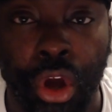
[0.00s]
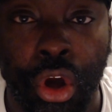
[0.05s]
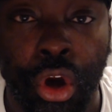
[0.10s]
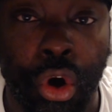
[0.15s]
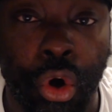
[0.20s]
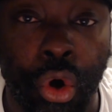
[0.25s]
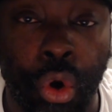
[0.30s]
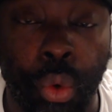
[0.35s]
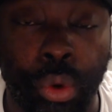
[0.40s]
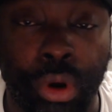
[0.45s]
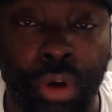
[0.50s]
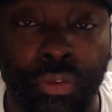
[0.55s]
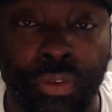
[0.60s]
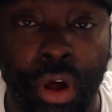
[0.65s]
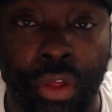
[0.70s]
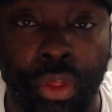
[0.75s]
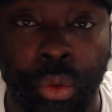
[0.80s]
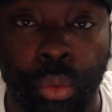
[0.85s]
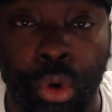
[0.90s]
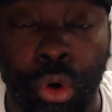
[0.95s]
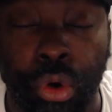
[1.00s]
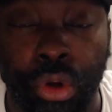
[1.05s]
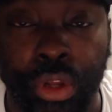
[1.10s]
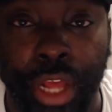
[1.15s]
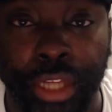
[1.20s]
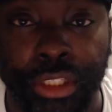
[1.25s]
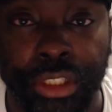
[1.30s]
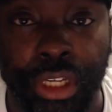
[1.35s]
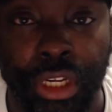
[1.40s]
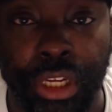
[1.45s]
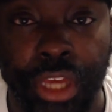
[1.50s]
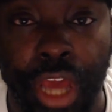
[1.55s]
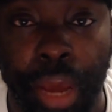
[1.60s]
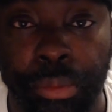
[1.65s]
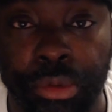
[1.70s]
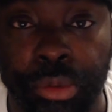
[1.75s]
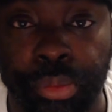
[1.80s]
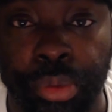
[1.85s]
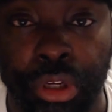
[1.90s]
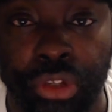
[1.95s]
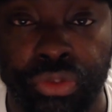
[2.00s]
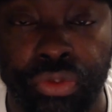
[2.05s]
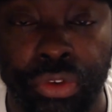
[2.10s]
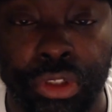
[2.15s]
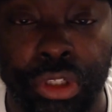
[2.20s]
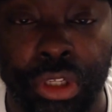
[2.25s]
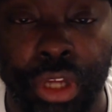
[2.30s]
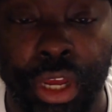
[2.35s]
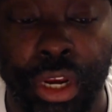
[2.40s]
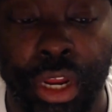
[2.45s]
or one of our other world-class handicappers picks for today.